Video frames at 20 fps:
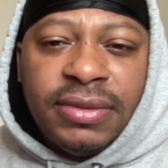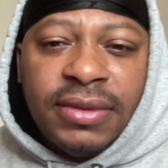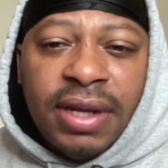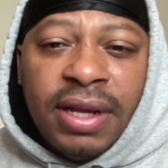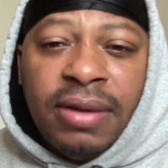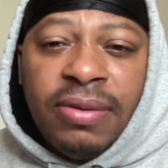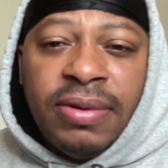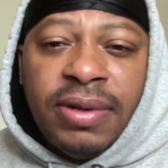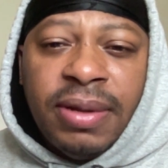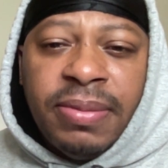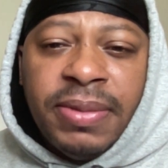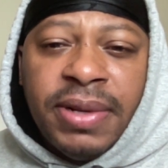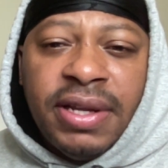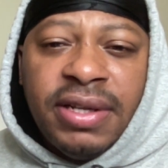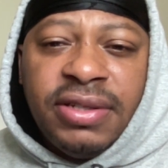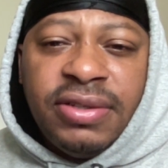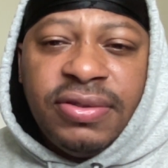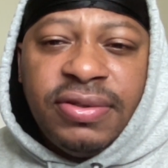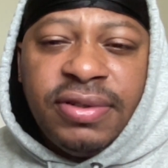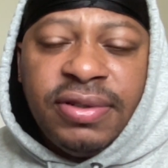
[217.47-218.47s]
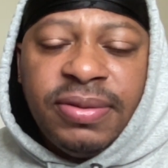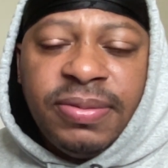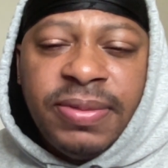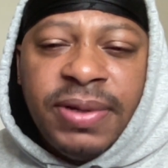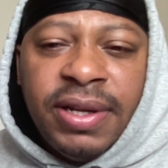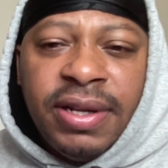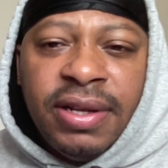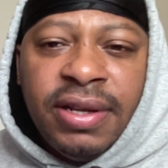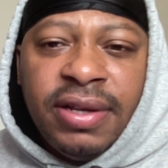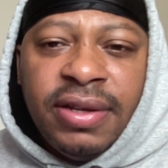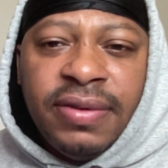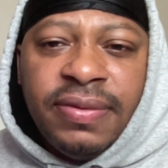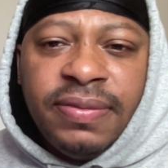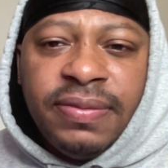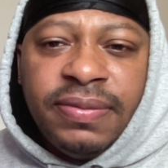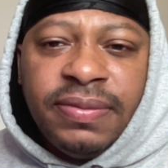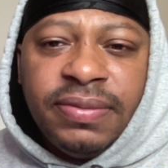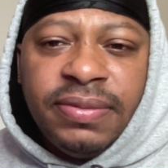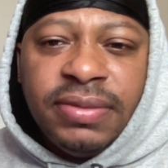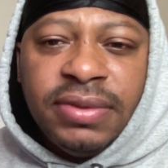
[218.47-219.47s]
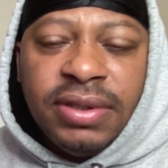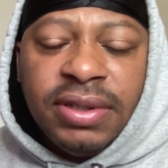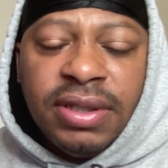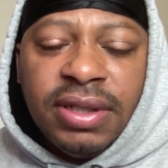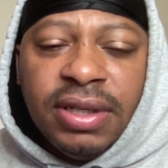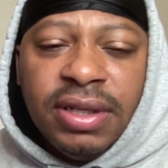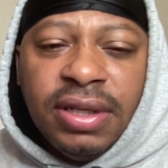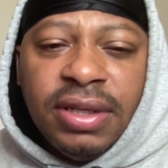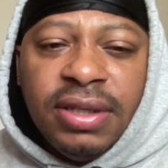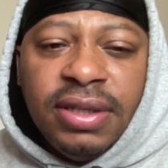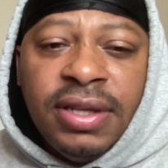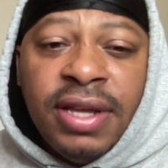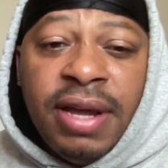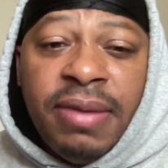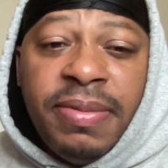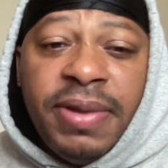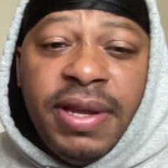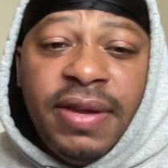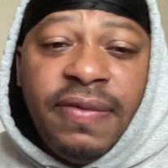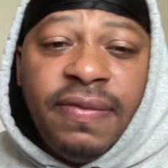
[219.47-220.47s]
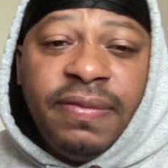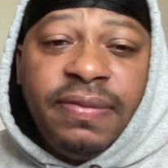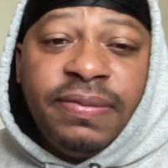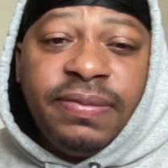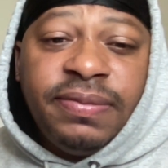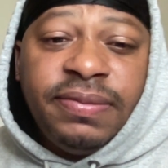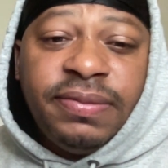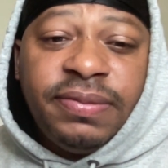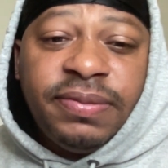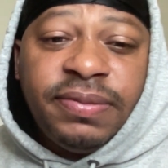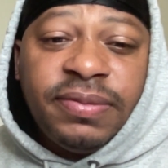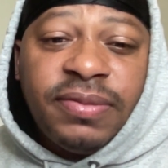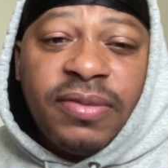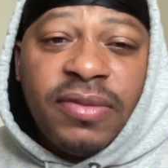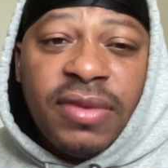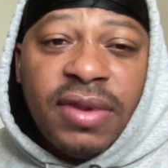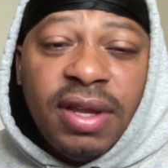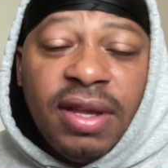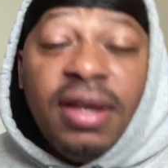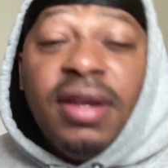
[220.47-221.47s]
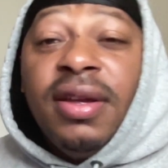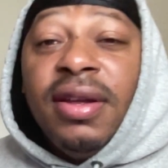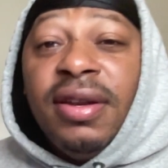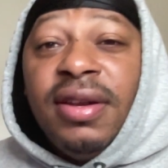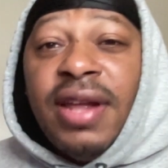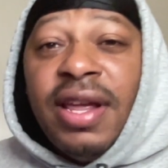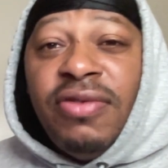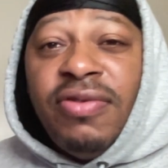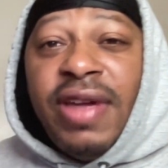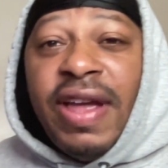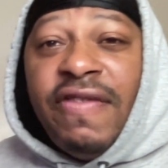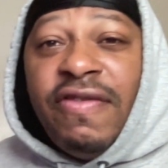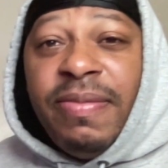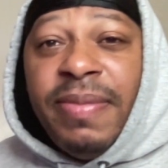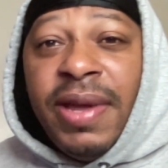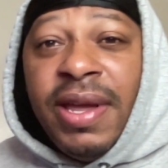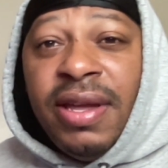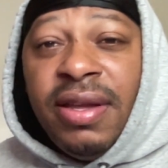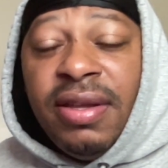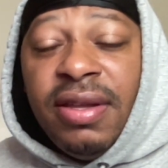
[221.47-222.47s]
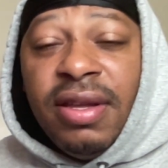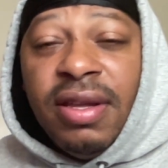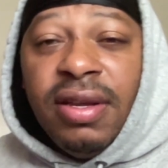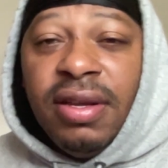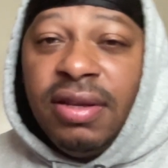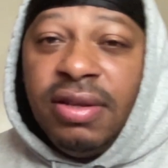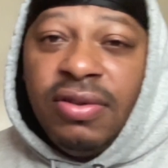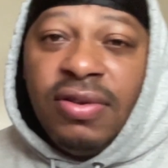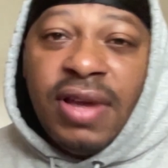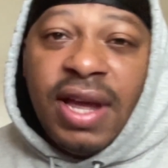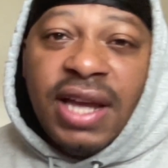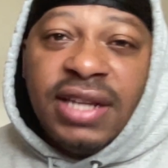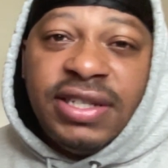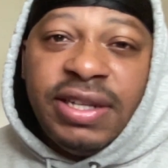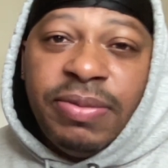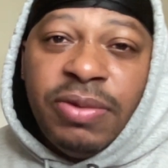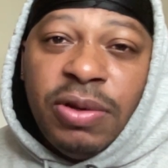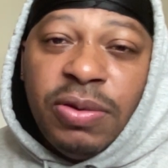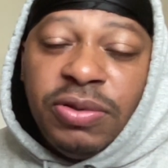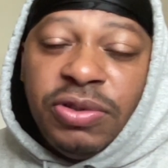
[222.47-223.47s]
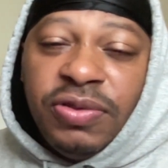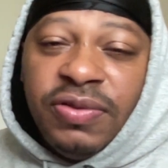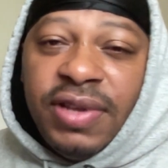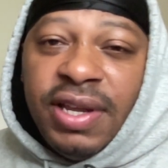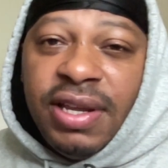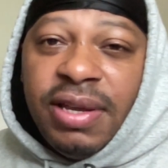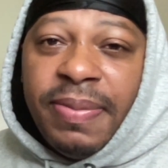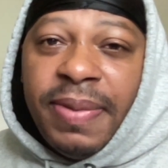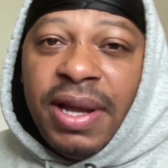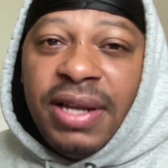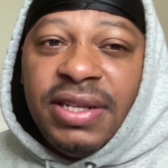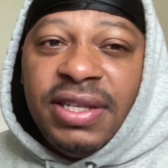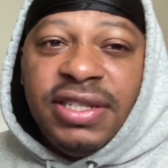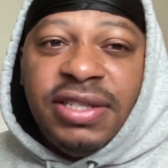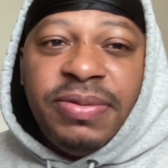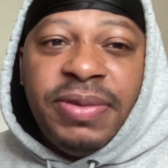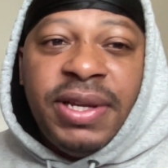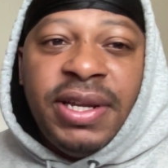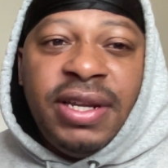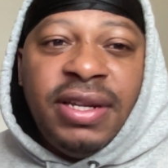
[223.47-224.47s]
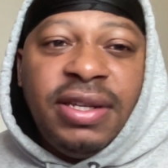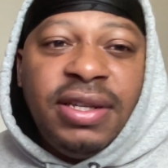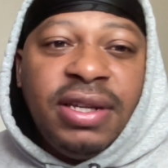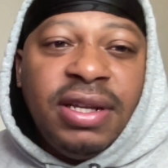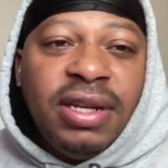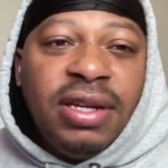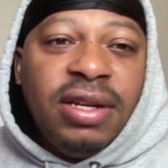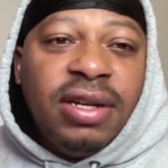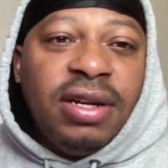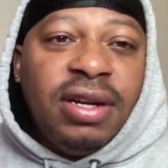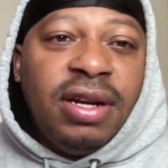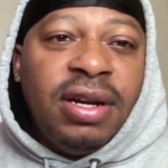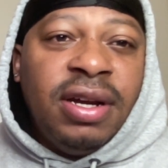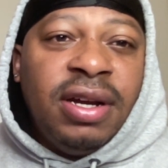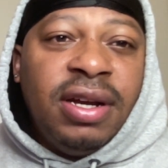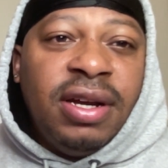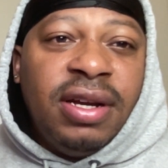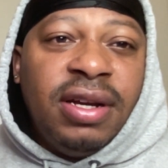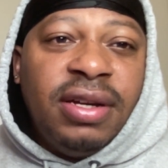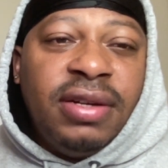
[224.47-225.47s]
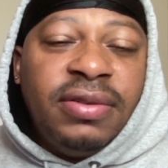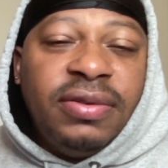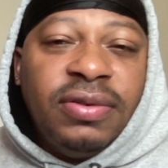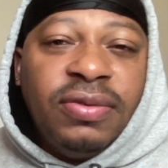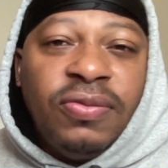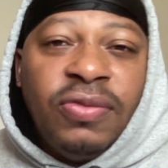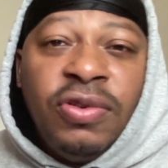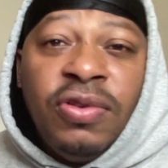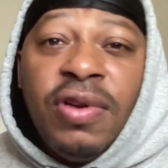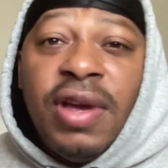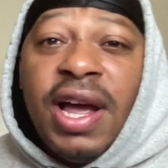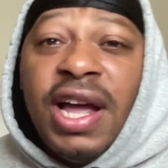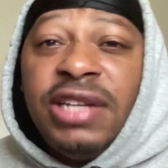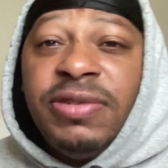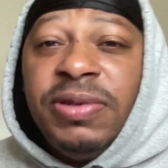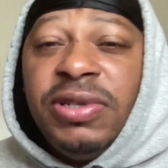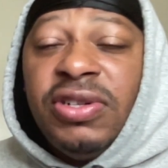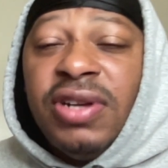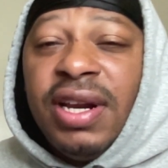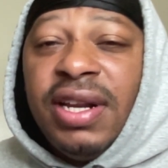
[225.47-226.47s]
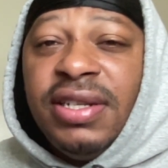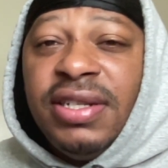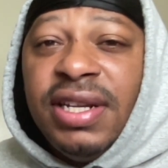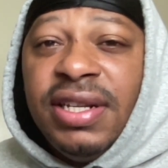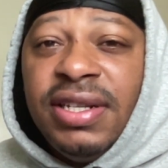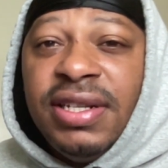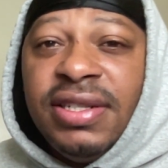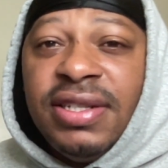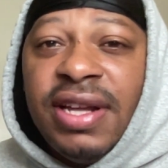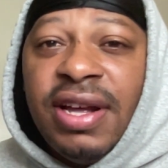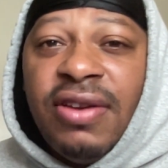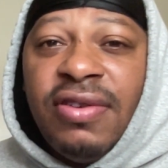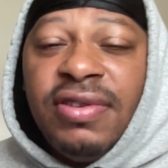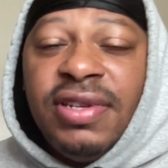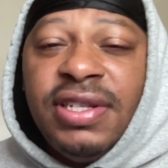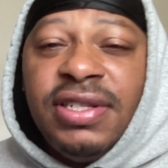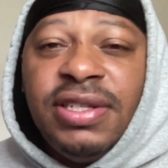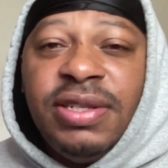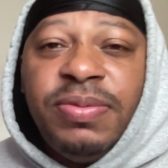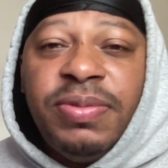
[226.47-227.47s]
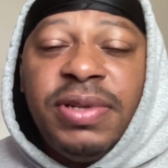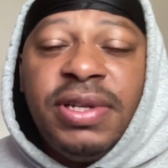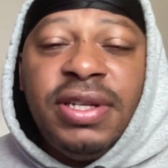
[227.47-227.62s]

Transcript: I'm not sure. But, yeah, man. There you have it, man. You guys let me know what you think about this, man. Will you guys be trying to check this out on Disney+?